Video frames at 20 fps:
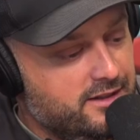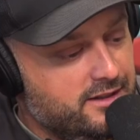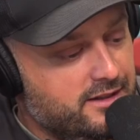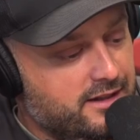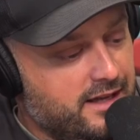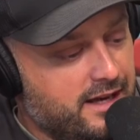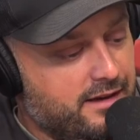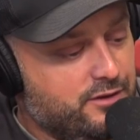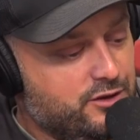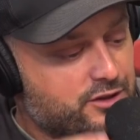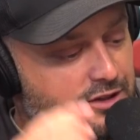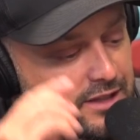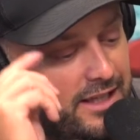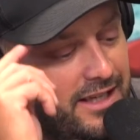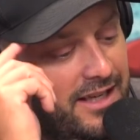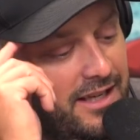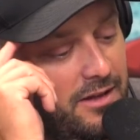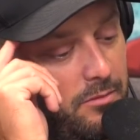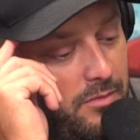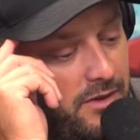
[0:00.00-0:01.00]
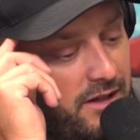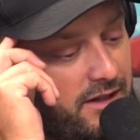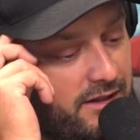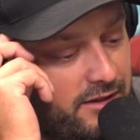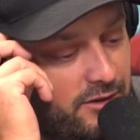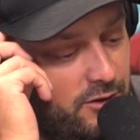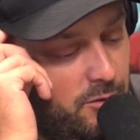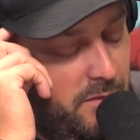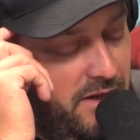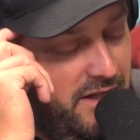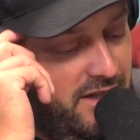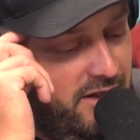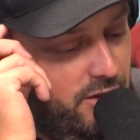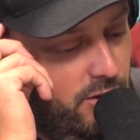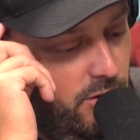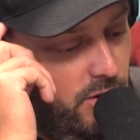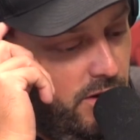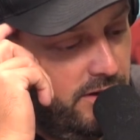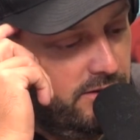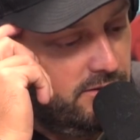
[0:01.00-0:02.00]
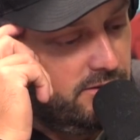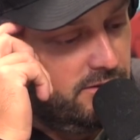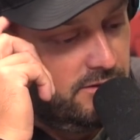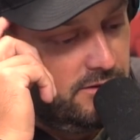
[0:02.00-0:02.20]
Have you seen any men? Do men do it?